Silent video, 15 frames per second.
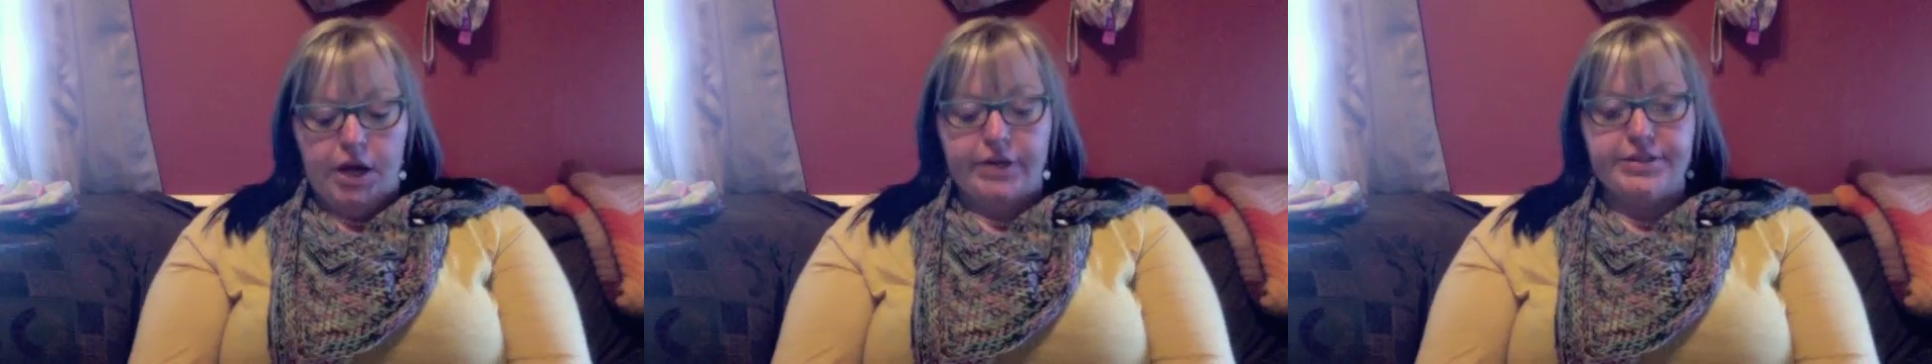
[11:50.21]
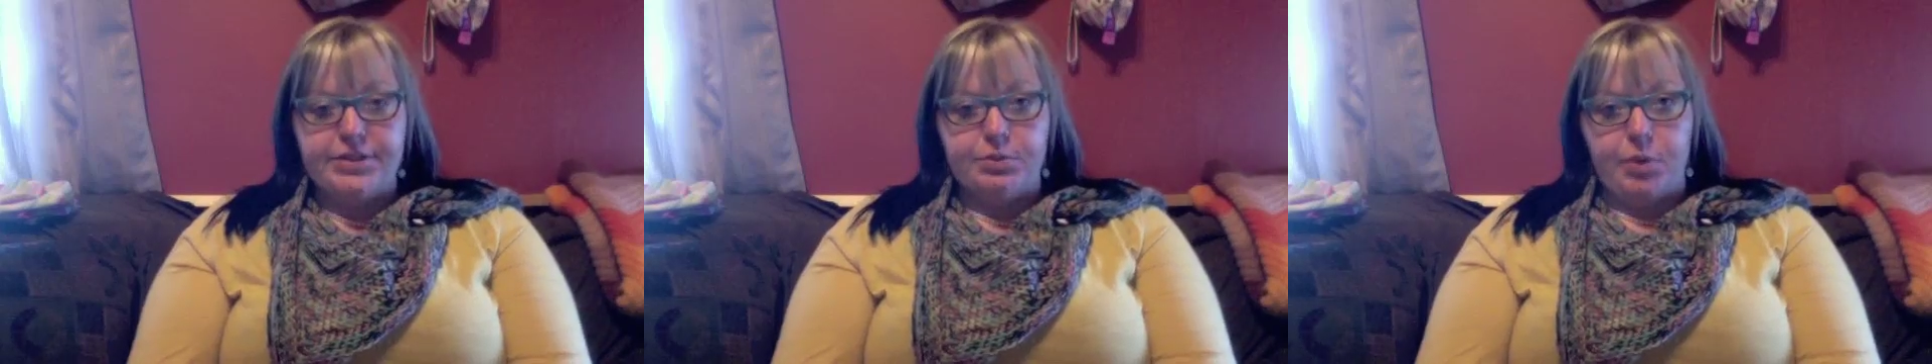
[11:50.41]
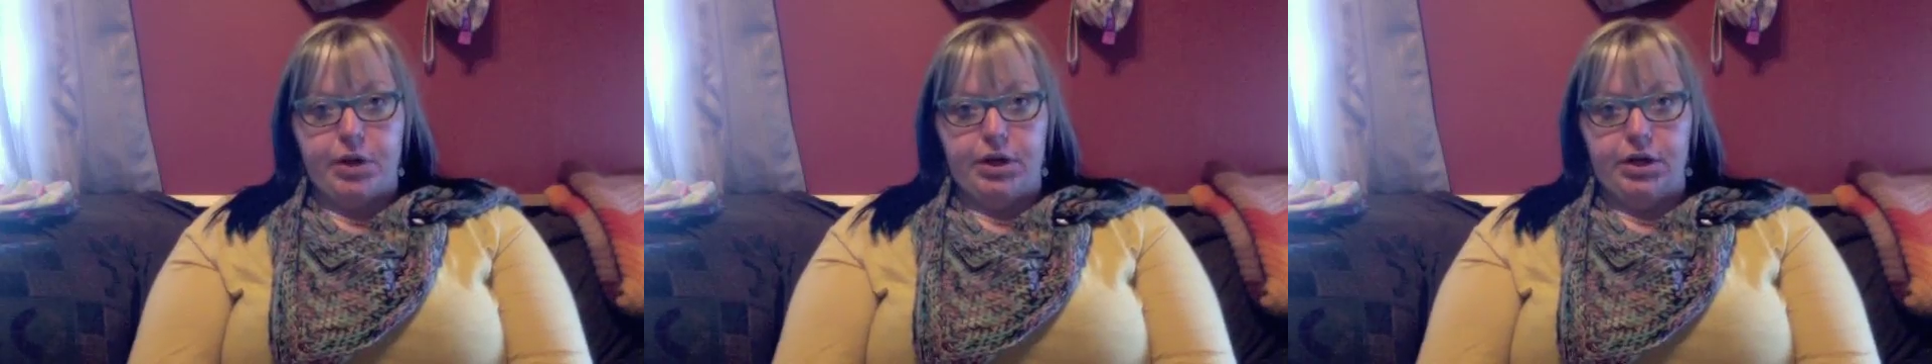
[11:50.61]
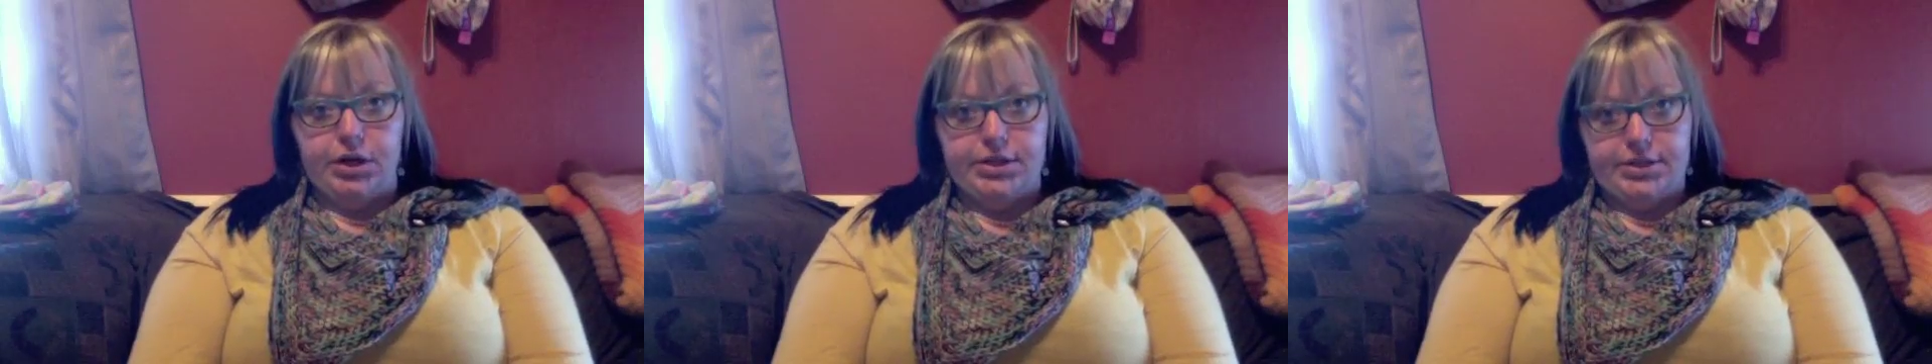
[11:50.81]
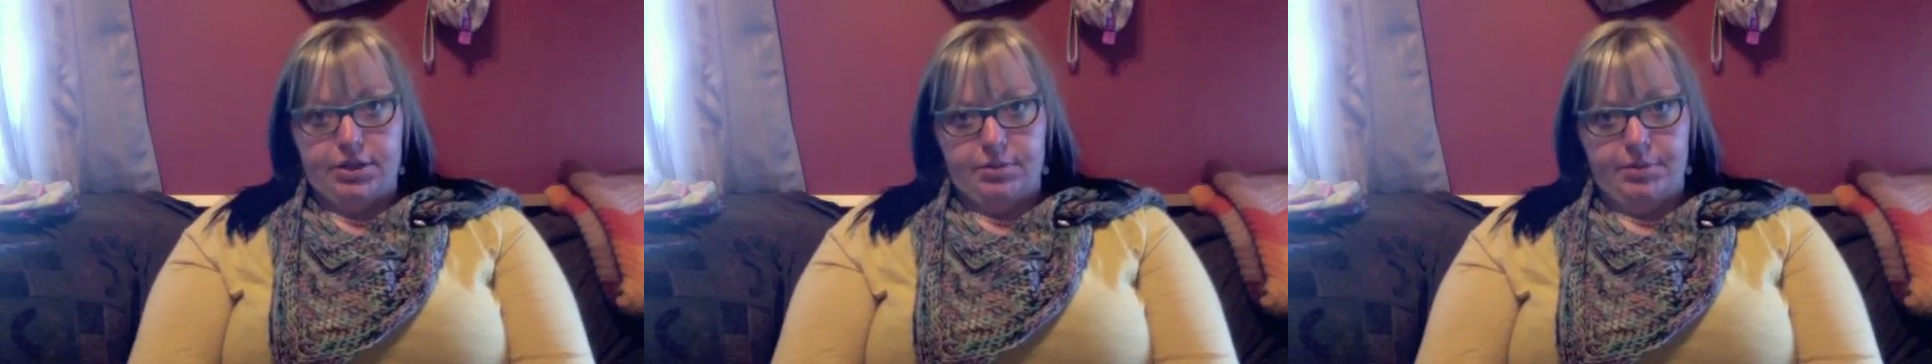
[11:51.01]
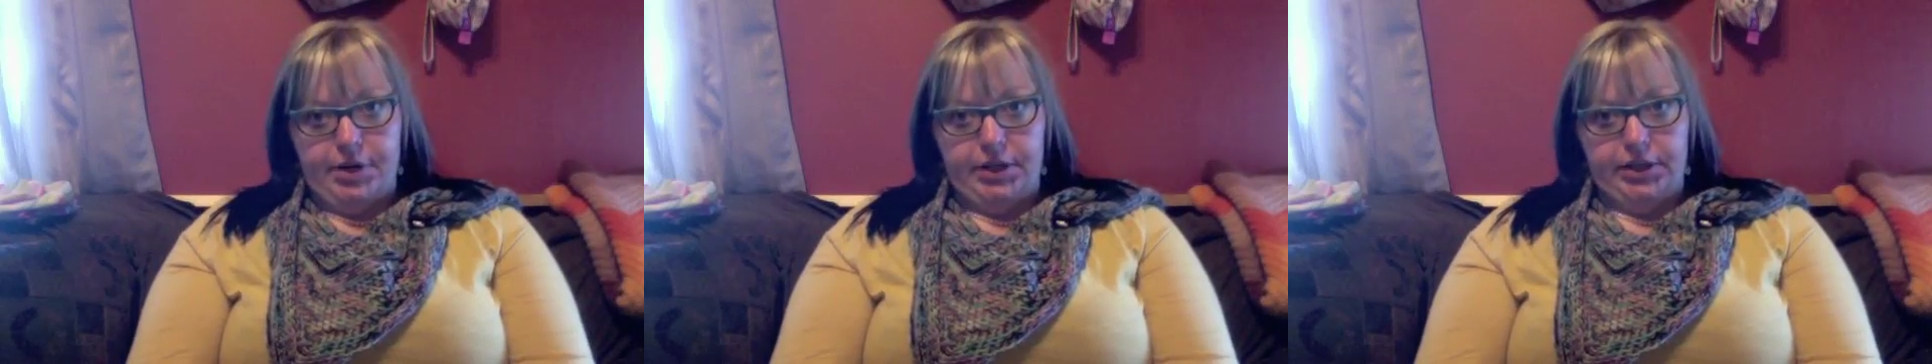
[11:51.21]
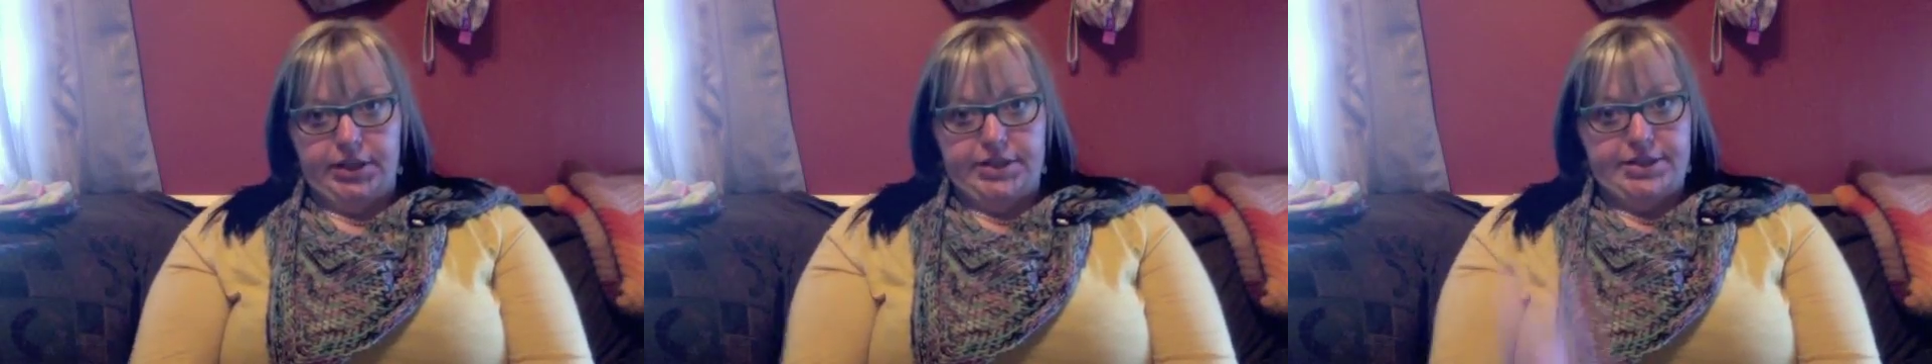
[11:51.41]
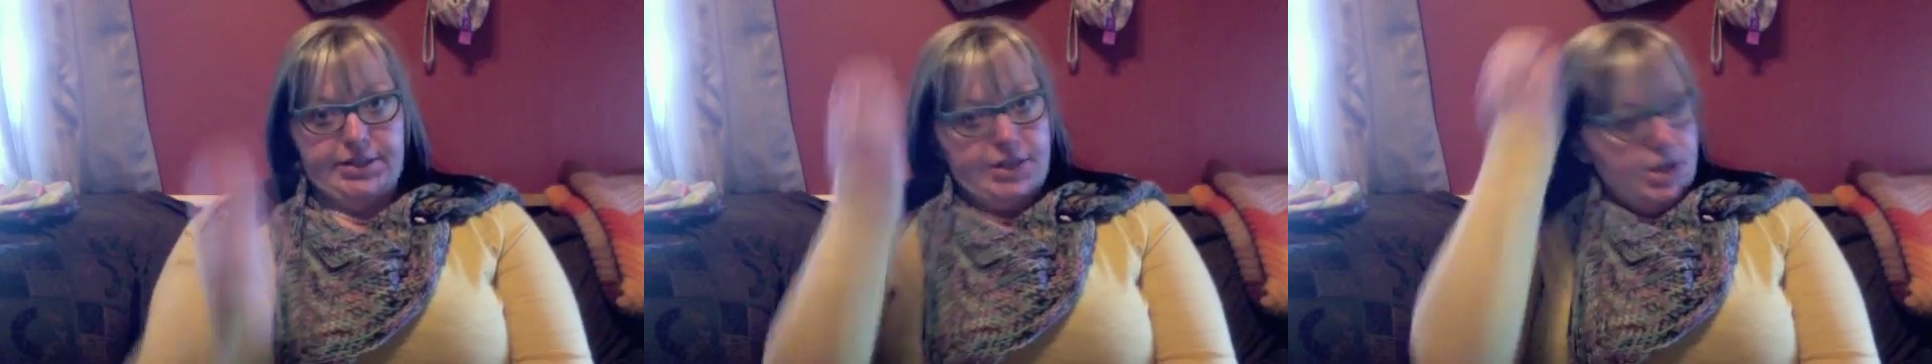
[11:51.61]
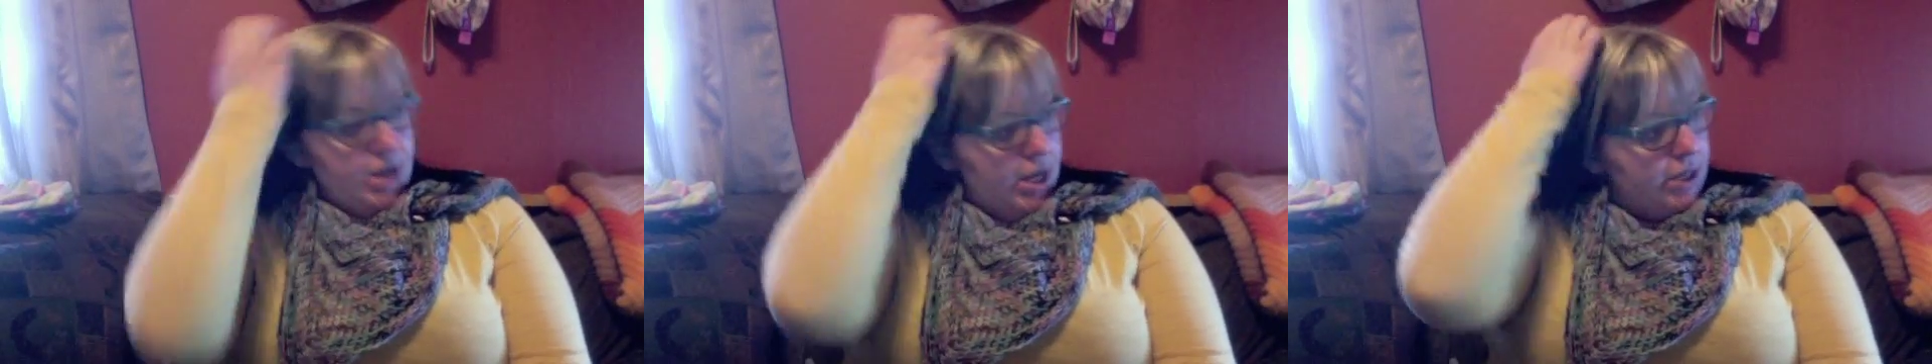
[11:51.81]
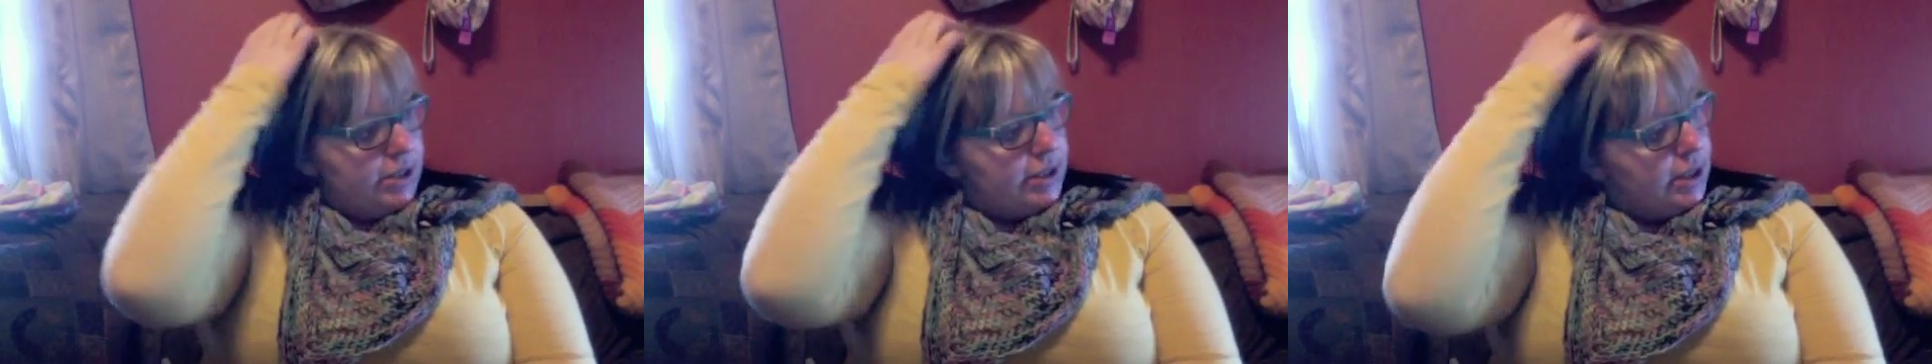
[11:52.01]
A sweater is on my list to
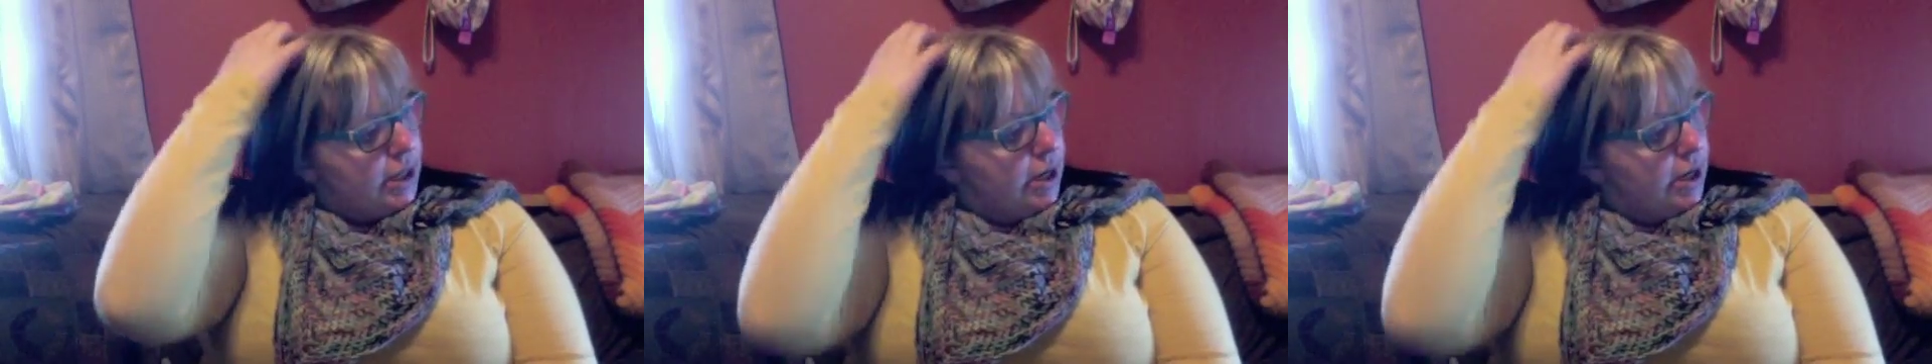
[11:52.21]
knit.